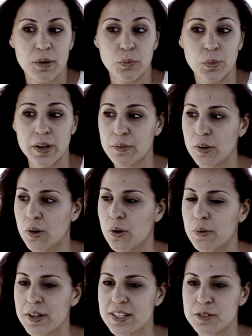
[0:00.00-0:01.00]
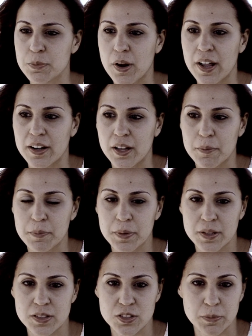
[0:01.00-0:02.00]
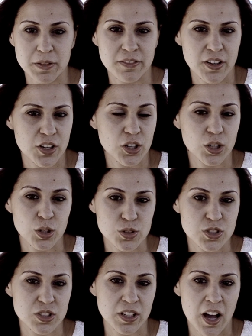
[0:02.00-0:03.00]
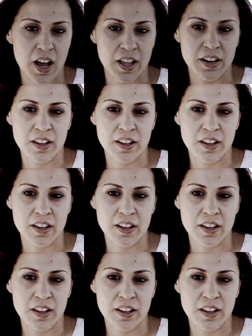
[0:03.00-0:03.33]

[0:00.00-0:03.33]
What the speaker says: We were always brought up to be very close to God.